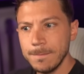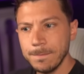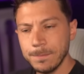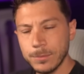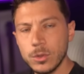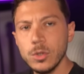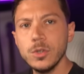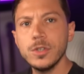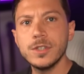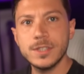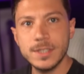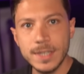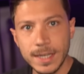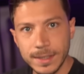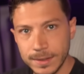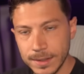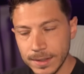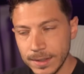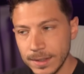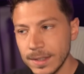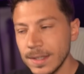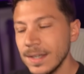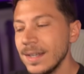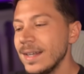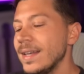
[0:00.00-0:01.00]
to set
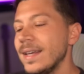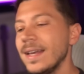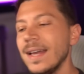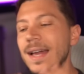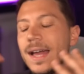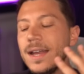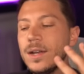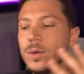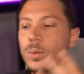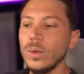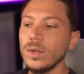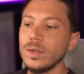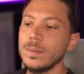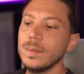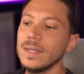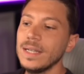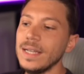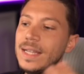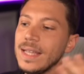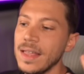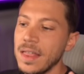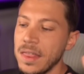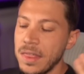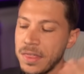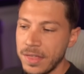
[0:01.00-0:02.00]
it. And
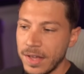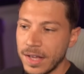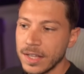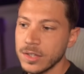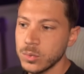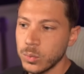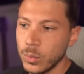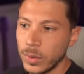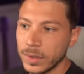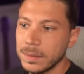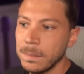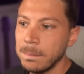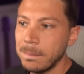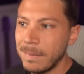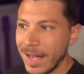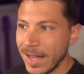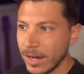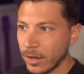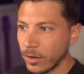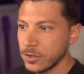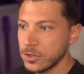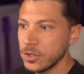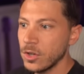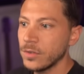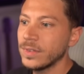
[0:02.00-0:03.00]
ultimately, that's what
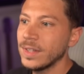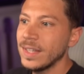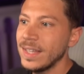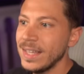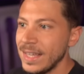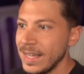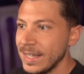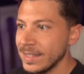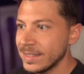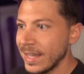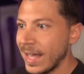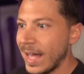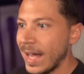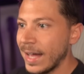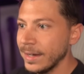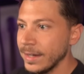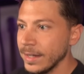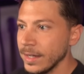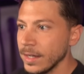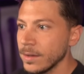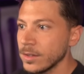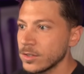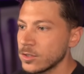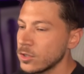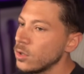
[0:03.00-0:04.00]
Microsoft is
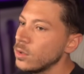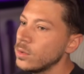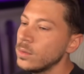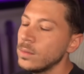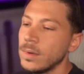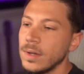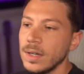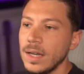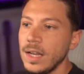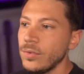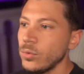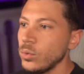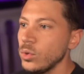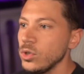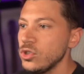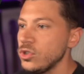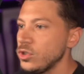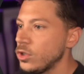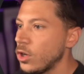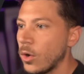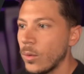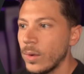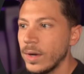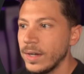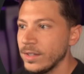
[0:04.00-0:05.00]
adding. So if we
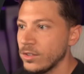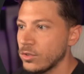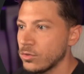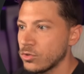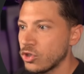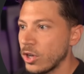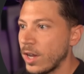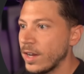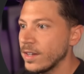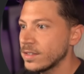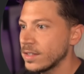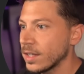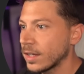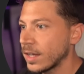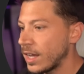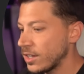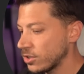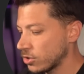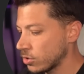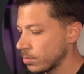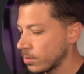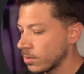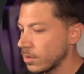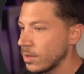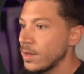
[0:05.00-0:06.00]
go and change the
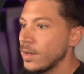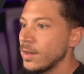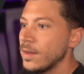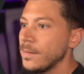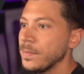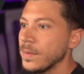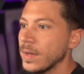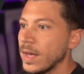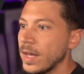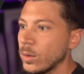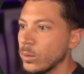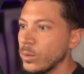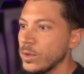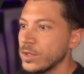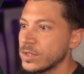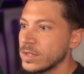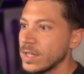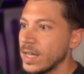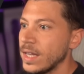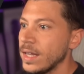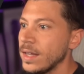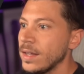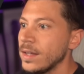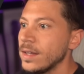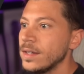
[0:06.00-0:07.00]
customer and we
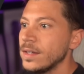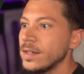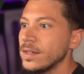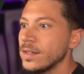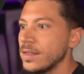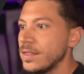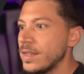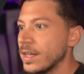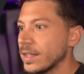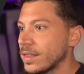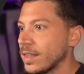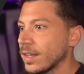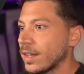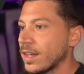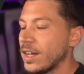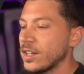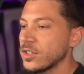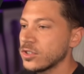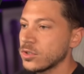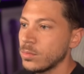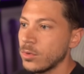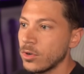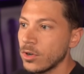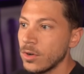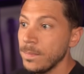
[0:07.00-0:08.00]
say that the
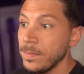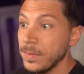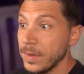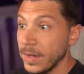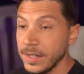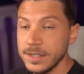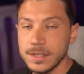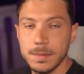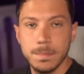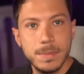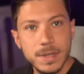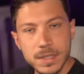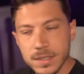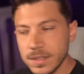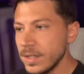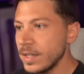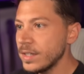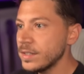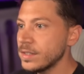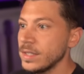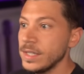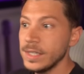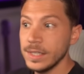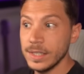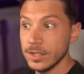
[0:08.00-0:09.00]
customer is a
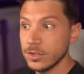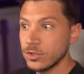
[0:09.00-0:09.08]
business, it is